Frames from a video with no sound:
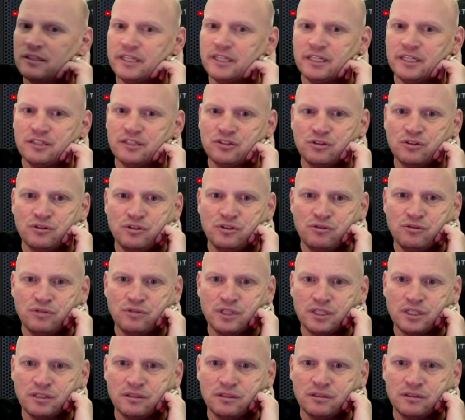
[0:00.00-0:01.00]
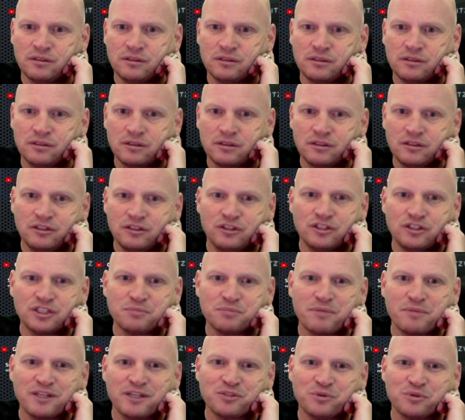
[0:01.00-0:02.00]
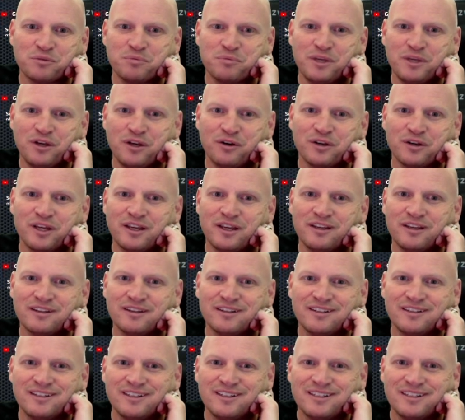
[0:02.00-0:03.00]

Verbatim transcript: the link so you can, you just mess with me. Okay.